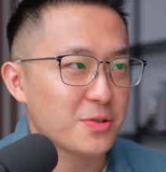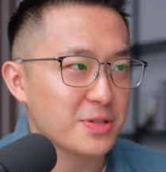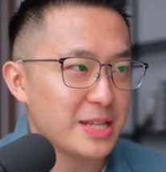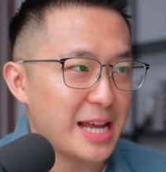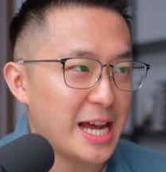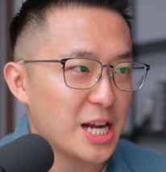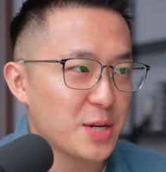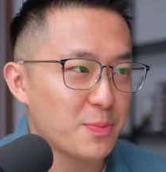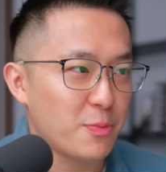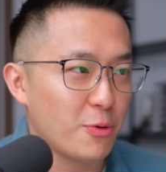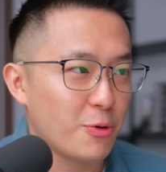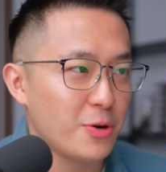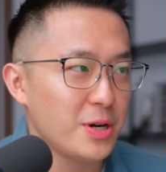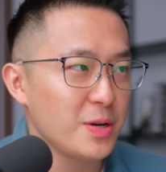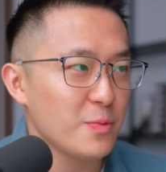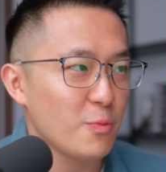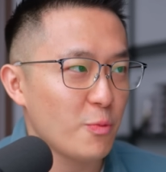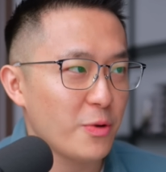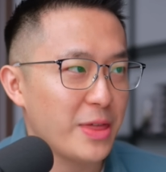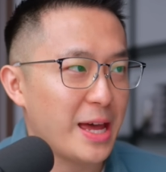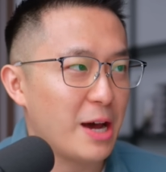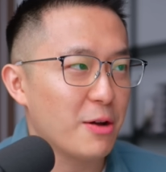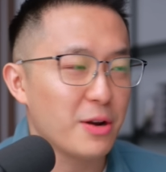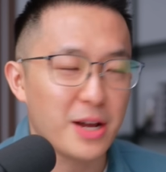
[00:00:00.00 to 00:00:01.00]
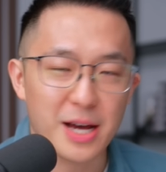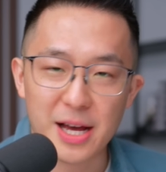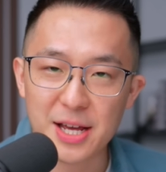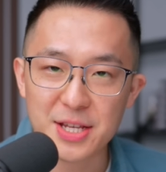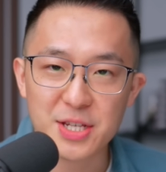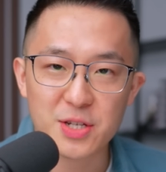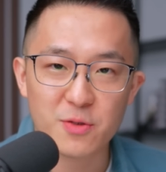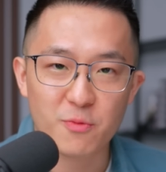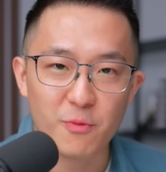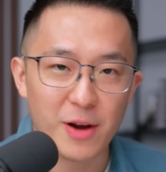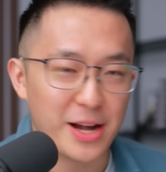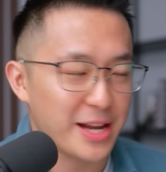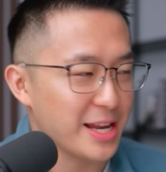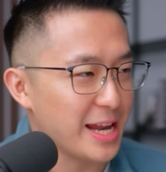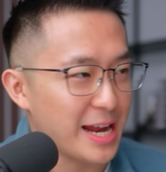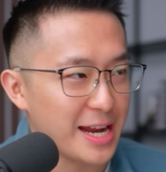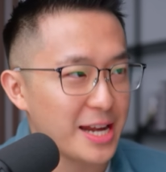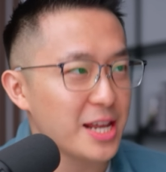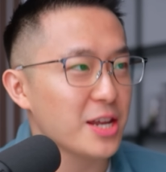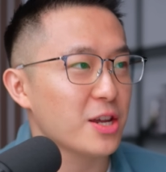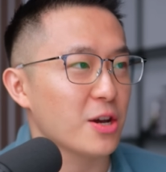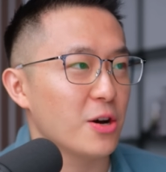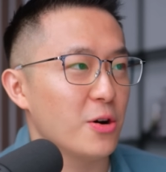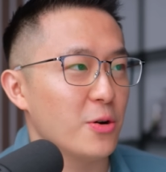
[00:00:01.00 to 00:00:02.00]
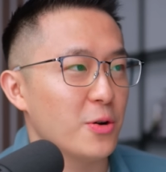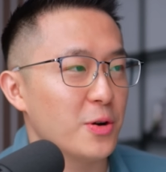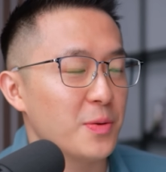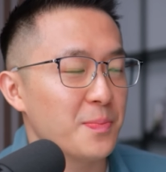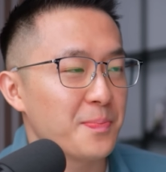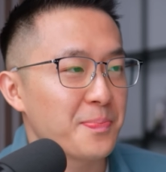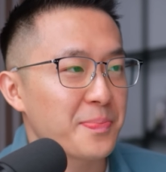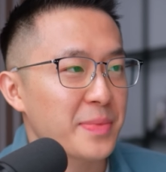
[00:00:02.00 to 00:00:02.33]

dashboard without us writing any code,